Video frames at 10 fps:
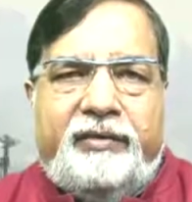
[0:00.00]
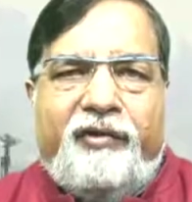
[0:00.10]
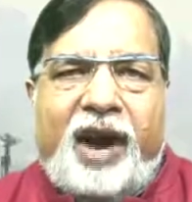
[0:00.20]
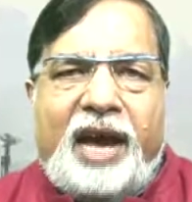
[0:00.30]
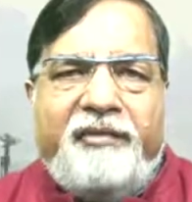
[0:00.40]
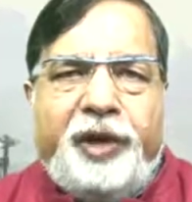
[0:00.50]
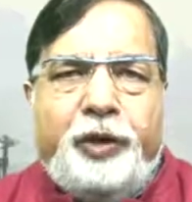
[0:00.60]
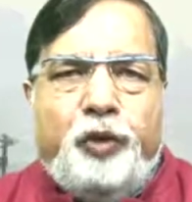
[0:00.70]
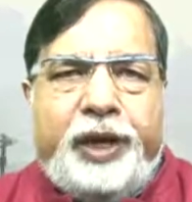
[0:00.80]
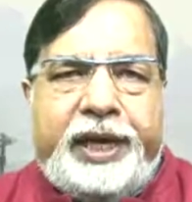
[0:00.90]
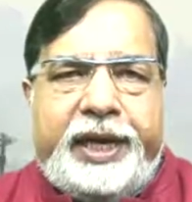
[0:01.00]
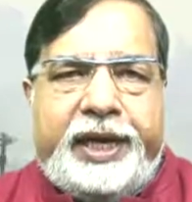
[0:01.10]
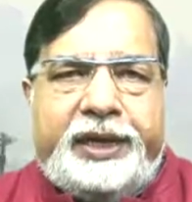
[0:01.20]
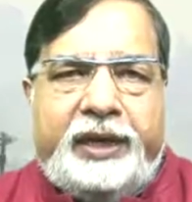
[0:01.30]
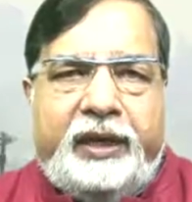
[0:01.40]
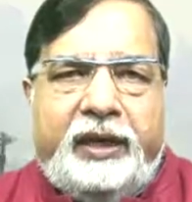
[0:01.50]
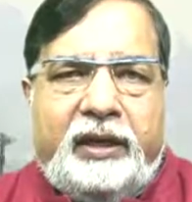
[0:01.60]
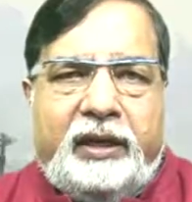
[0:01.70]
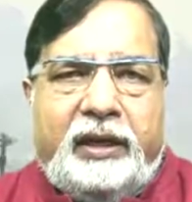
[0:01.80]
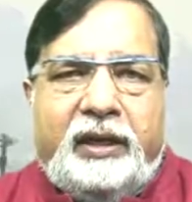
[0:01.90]
Why we do irrigation?
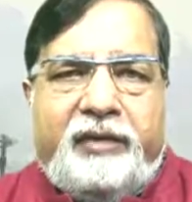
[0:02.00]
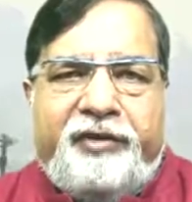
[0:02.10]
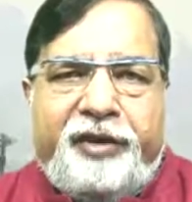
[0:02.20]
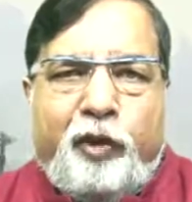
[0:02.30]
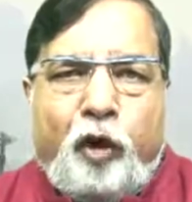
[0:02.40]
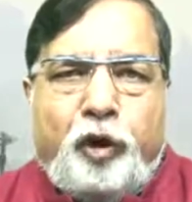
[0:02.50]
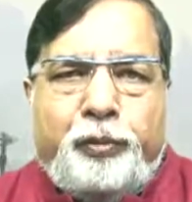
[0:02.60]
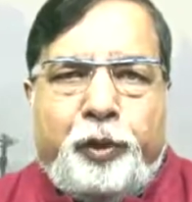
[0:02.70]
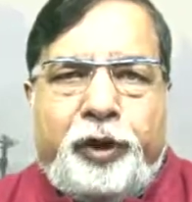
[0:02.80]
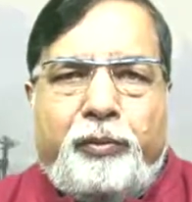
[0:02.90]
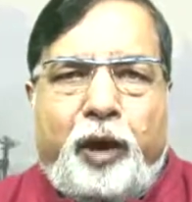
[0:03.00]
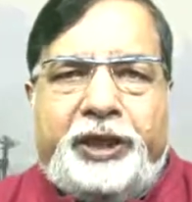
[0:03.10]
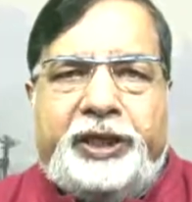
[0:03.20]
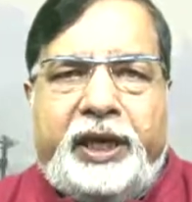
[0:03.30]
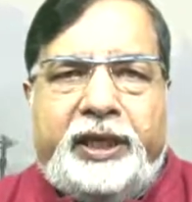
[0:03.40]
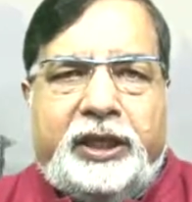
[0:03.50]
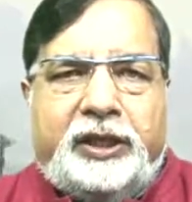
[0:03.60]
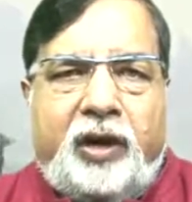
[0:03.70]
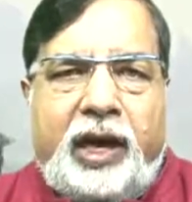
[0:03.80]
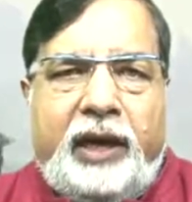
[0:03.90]
We want to put moisture in the
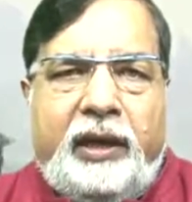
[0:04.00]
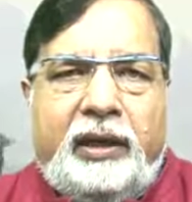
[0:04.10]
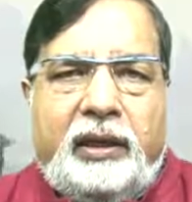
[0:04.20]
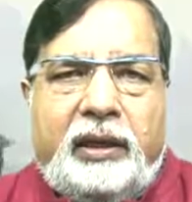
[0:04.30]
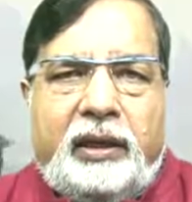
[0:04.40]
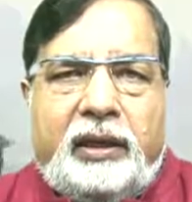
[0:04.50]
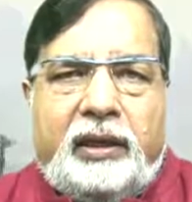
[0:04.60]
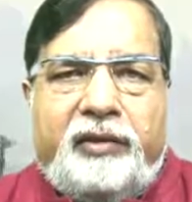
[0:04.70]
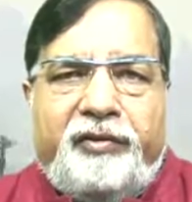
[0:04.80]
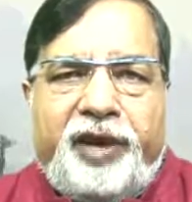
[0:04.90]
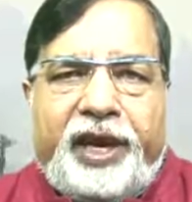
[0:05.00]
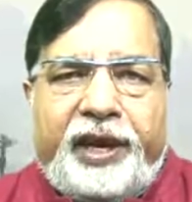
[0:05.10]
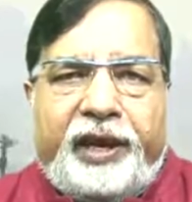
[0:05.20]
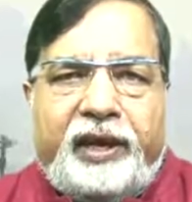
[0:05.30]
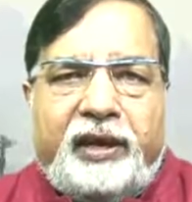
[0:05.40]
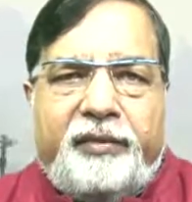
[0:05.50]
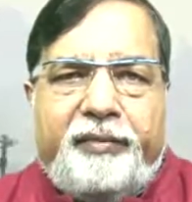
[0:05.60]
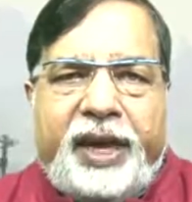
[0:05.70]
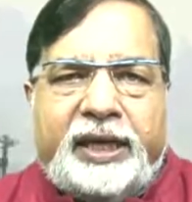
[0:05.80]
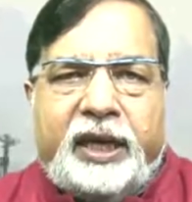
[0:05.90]
soil. The
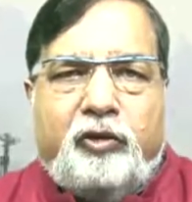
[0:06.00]
major